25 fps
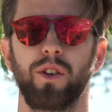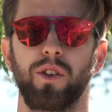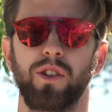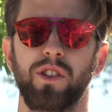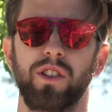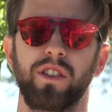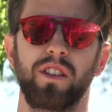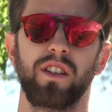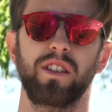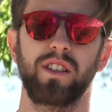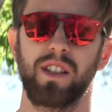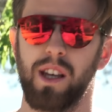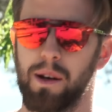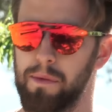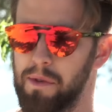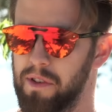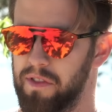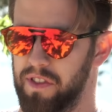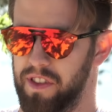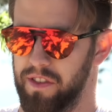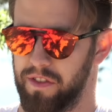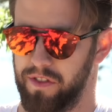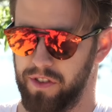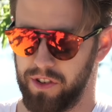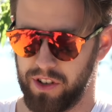you could see some
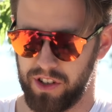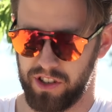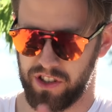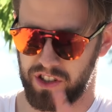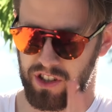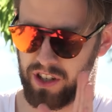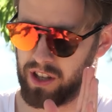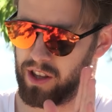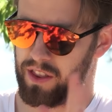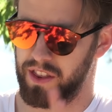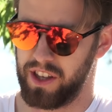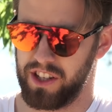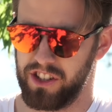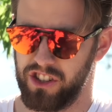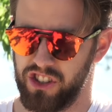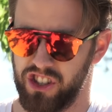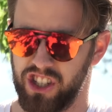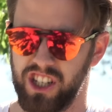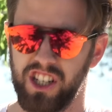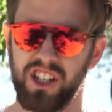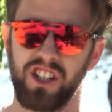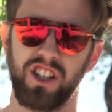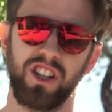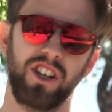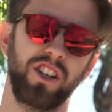of the footage that
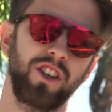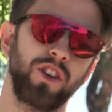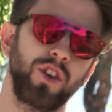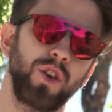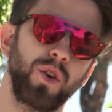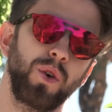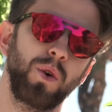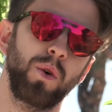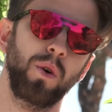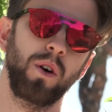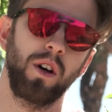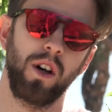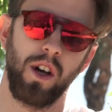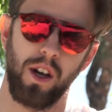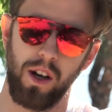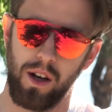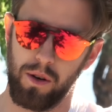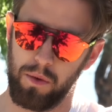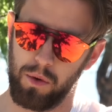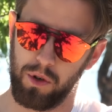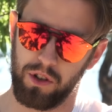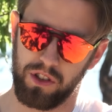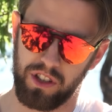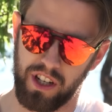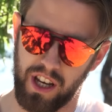GDU
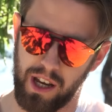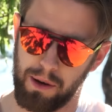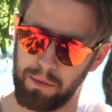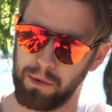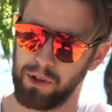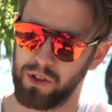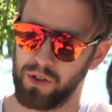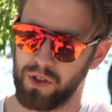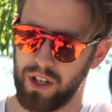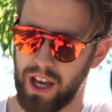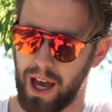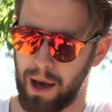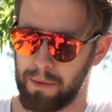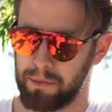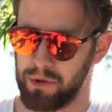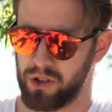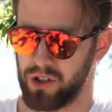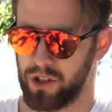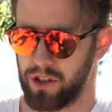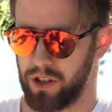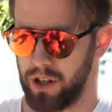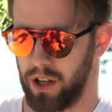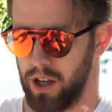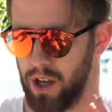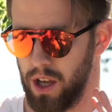was able to
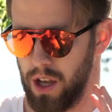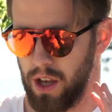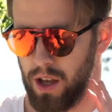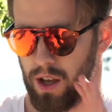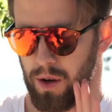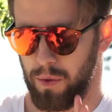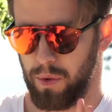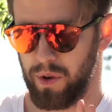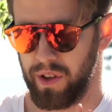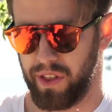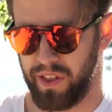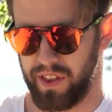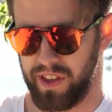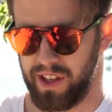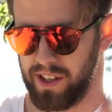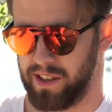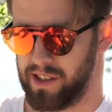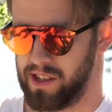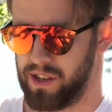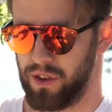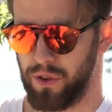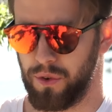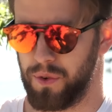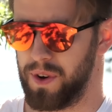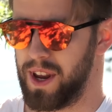capture with
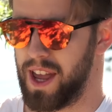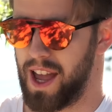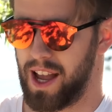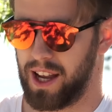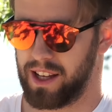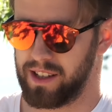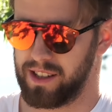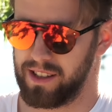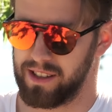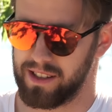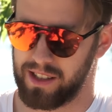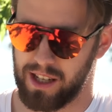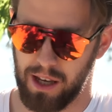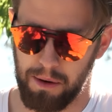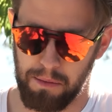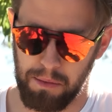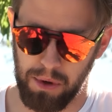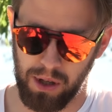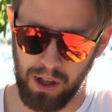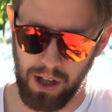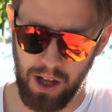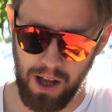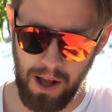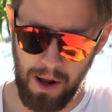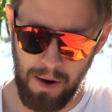its 3-axis
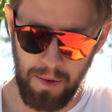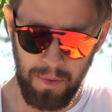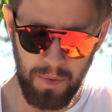gimbal.